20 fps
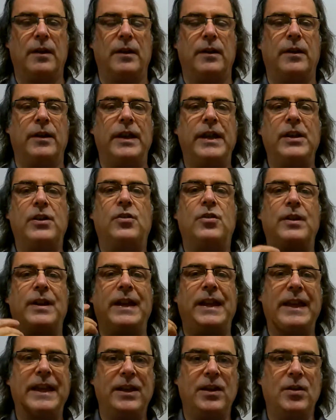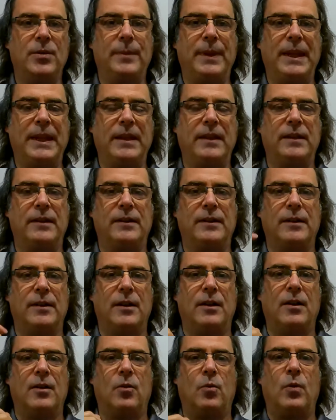he could hear me
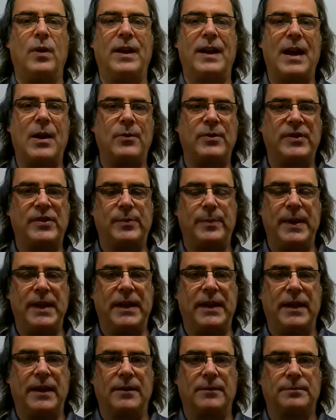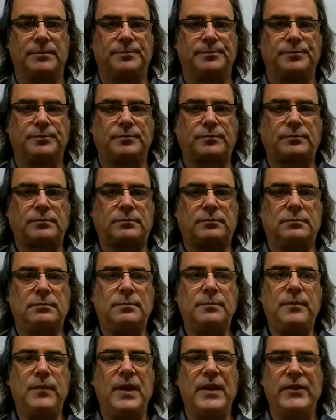when I was speaking.
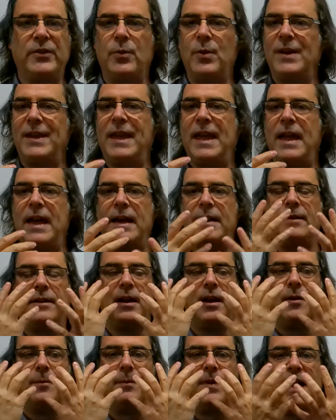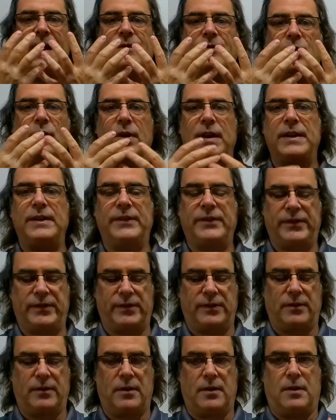So again, my voice
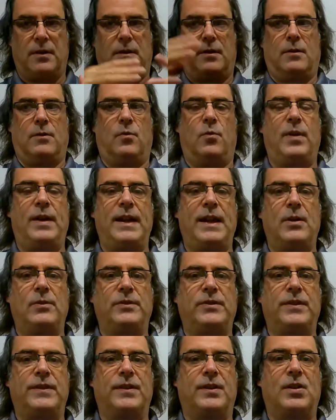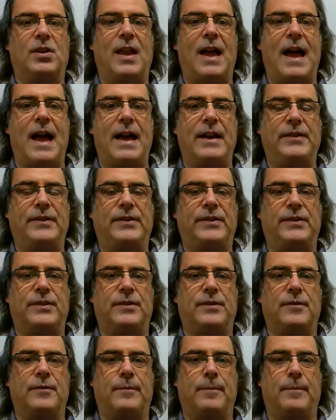went out to the class.